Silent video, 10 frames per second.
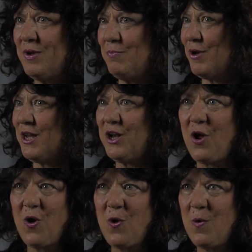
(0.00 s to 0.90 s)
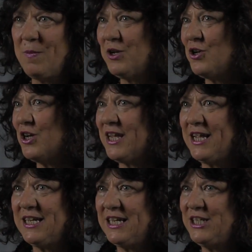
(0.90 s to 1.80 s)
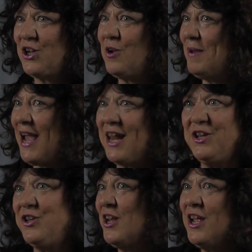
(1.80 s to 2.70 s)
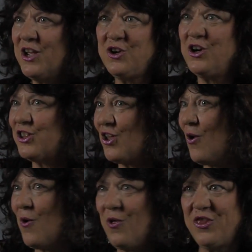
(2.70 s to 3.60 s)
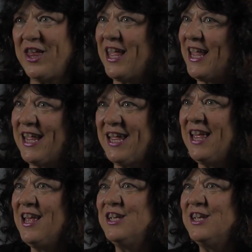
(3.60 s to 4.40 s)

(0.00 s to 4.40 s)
we'd bring it home and cook it, and he showed me how to cook the whole thing.